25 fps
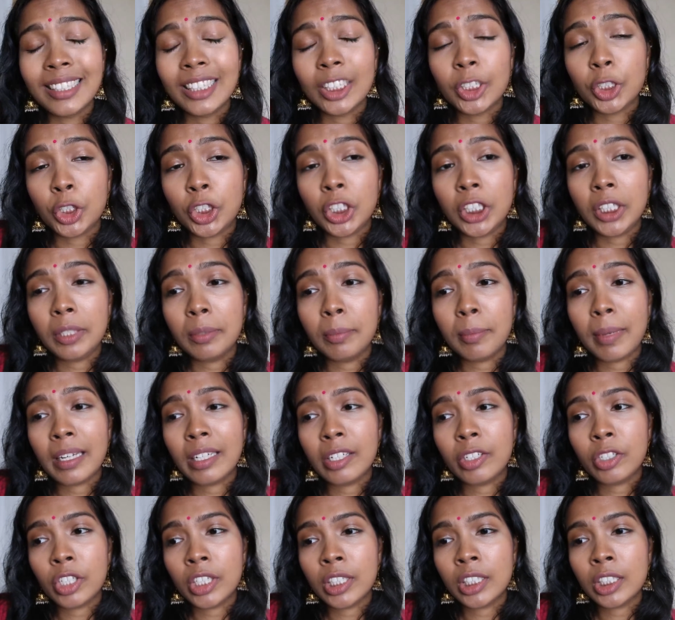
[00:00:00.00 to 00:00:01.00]
She
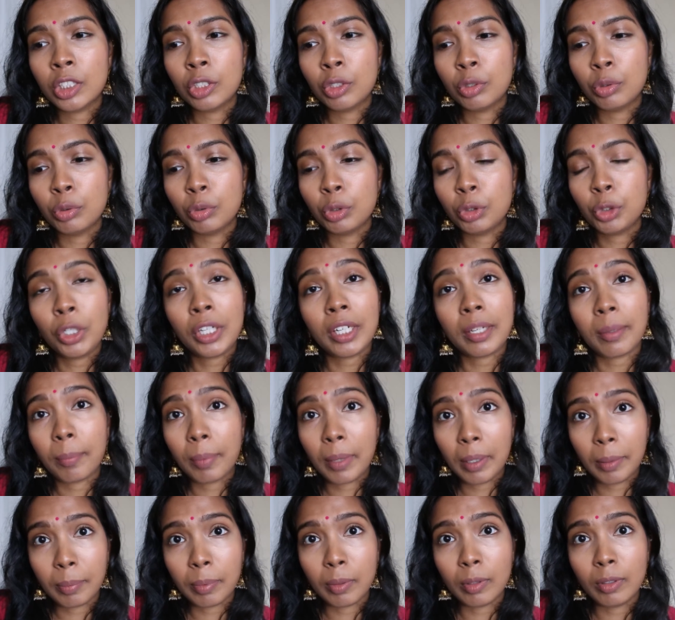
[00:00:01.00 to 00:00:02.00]
manages to trick
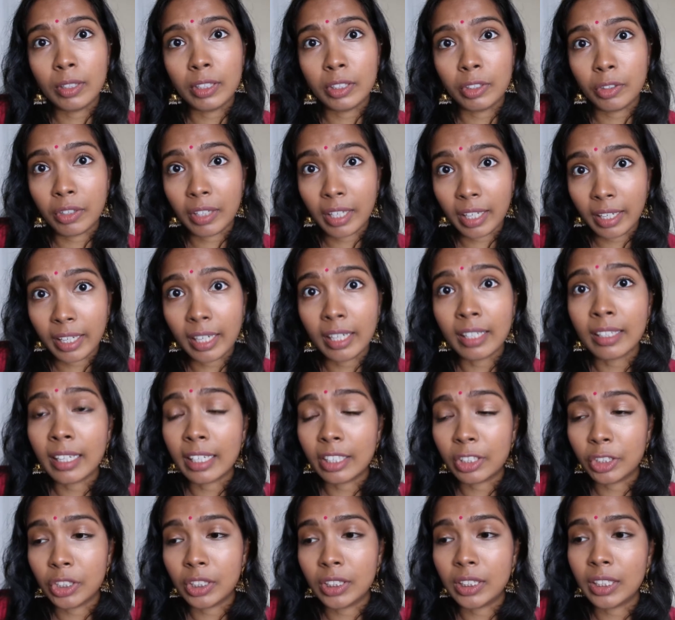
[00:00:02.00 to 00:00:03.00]
people into thinking
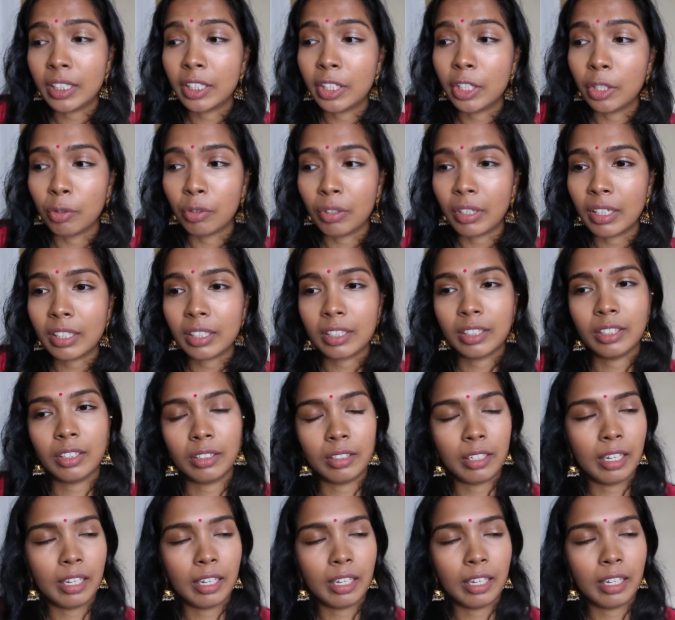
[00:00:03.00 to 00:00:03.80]
that she's an eunuch,